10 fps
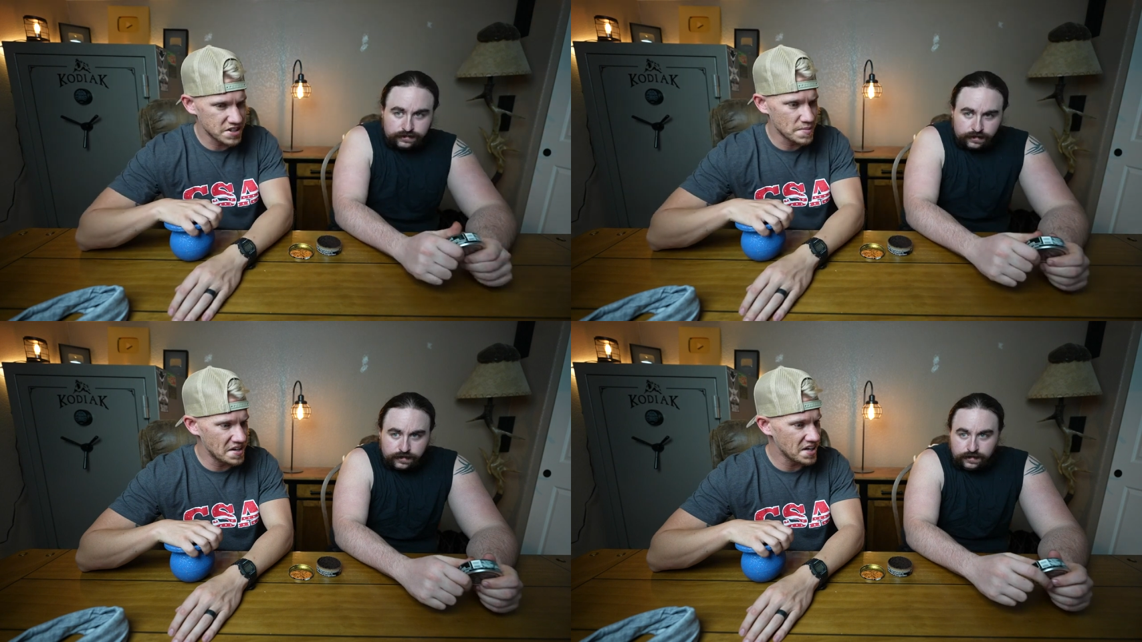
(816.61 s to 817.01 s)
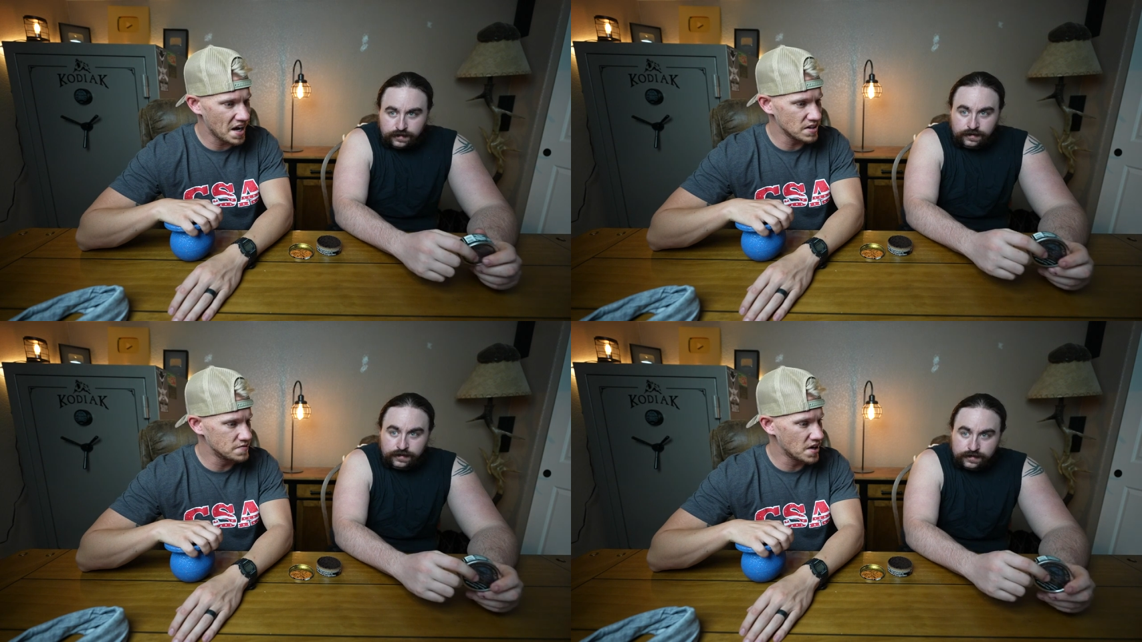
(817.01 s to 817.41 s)
Speaker 1: to get my
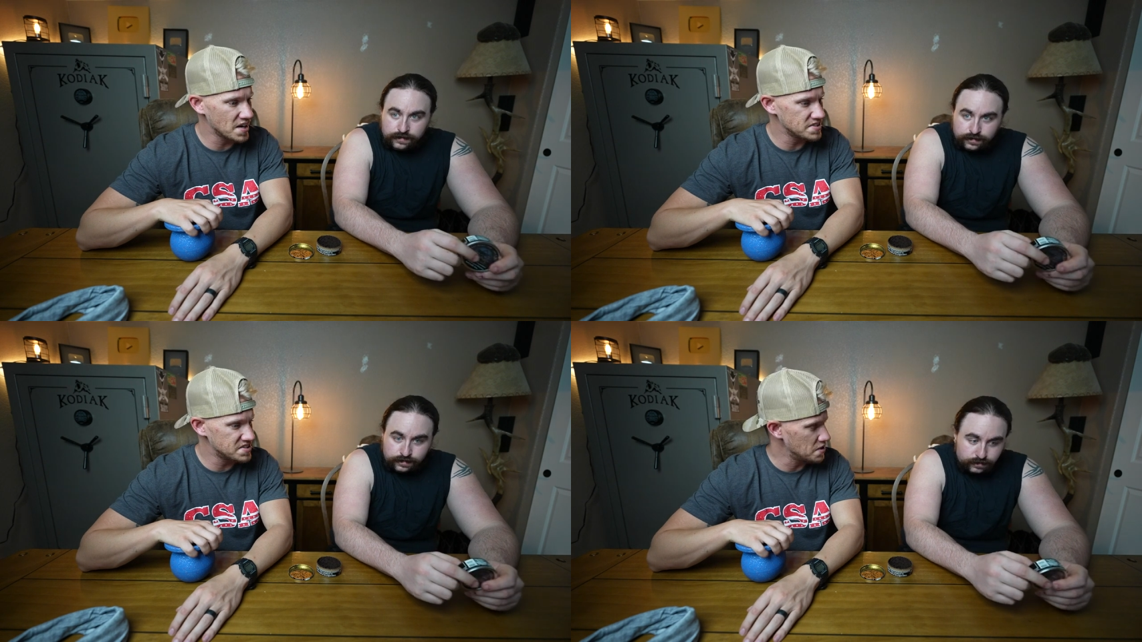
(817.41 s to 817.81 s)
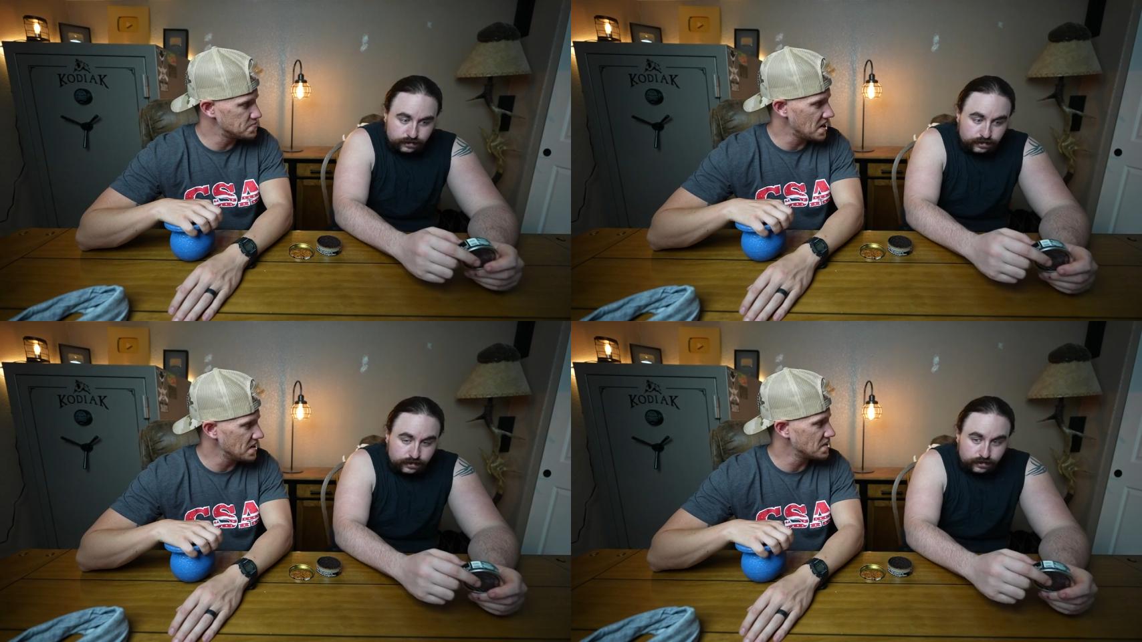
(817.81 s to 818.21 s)
title of God of
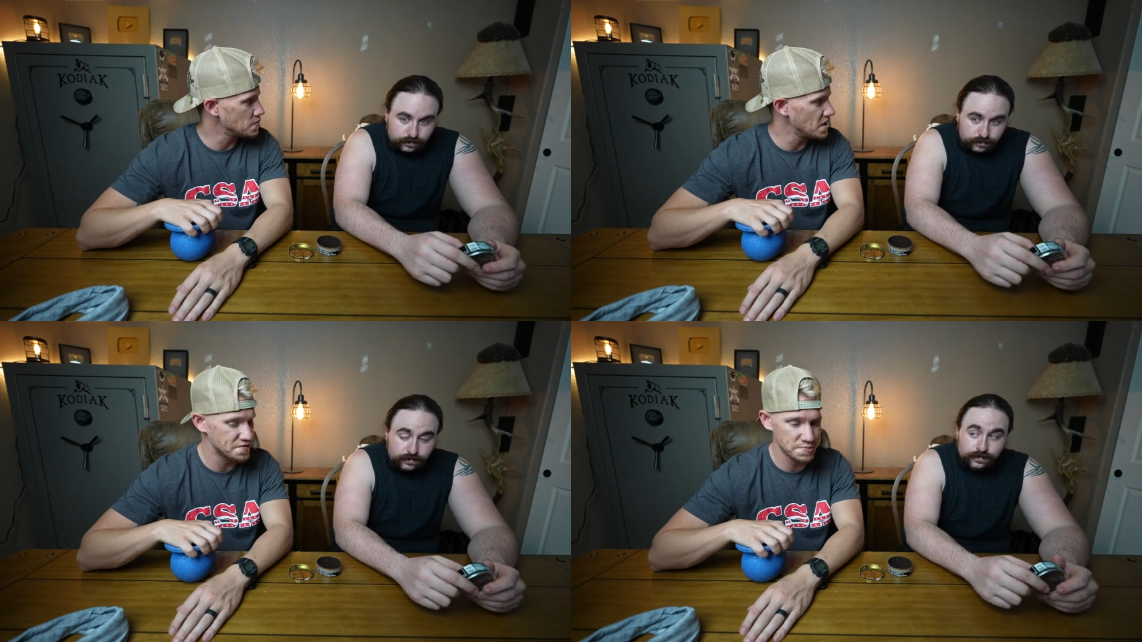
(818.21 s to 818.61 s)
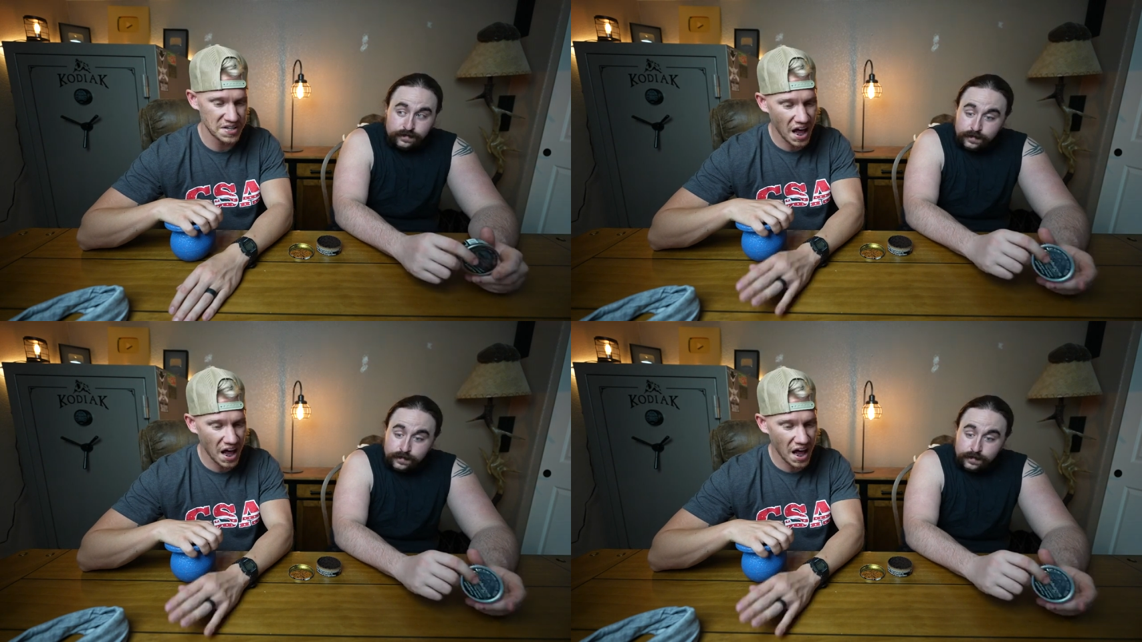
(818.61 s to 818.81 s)
Dip taken away from me.